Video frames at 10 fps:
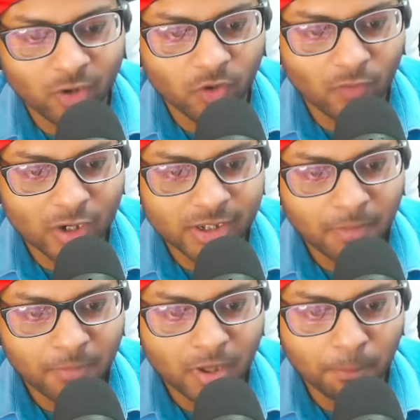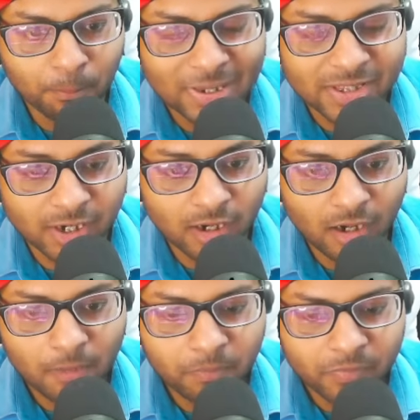go for the mithril.
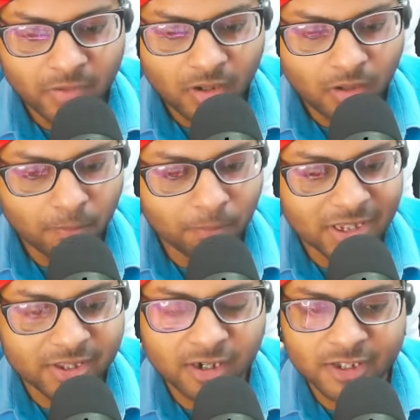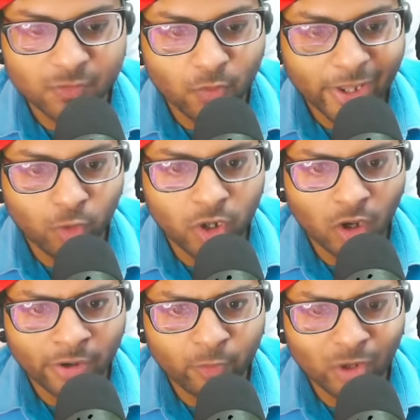Mithril is very good,
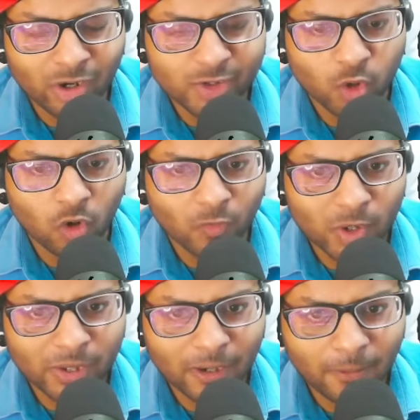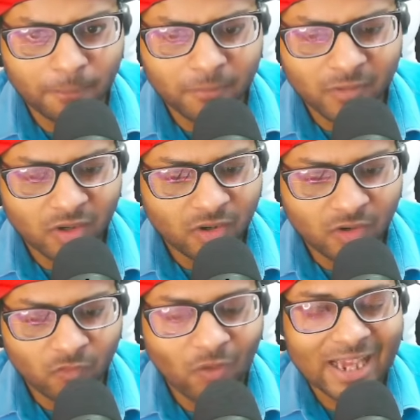or you can also go for the
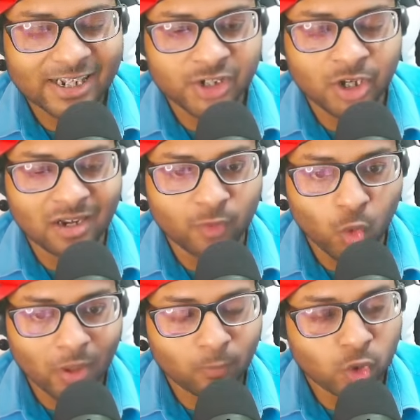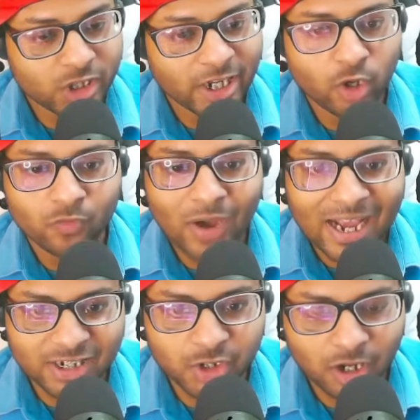fire crystal if you are pushing your fire
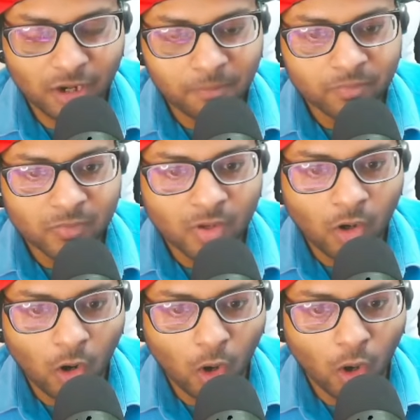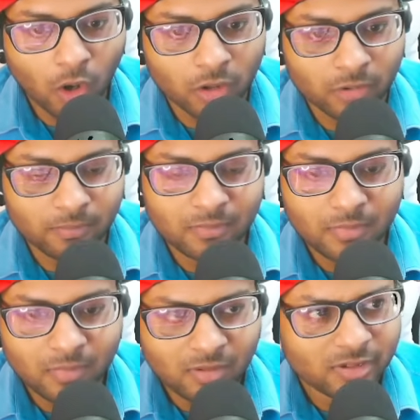crystal. Or
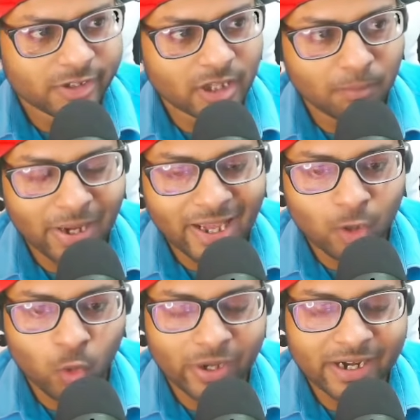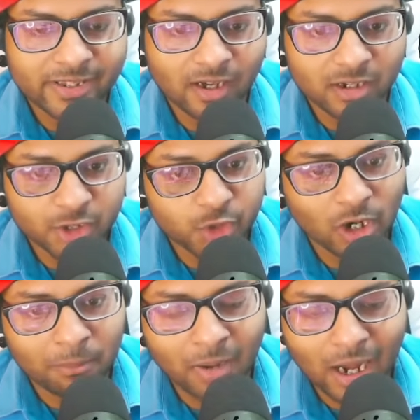some player who need the
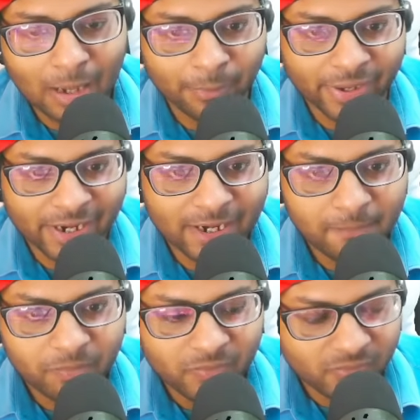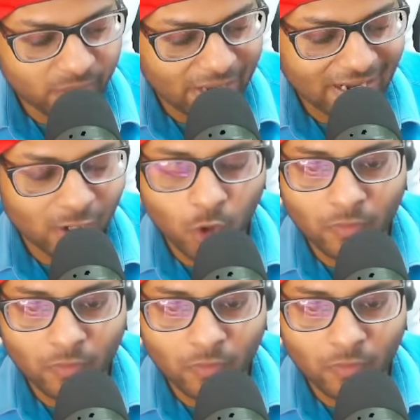charm upgrade, they can go